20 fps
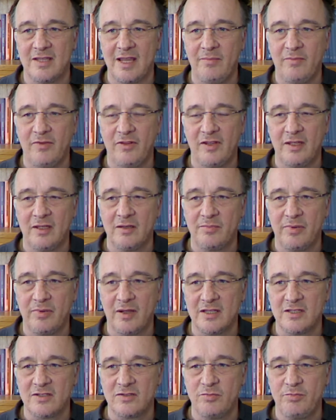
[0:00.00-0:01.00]
And the same
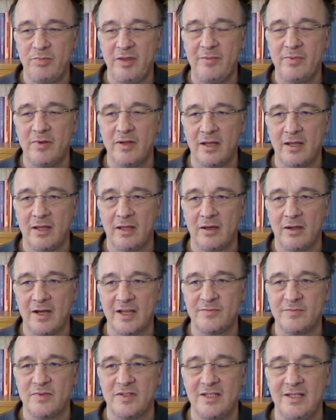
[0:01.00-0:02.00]
thing applies to people
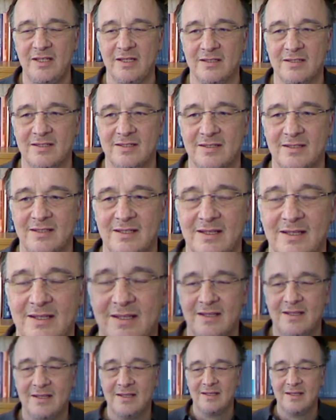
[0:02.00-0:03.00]
and their expertise.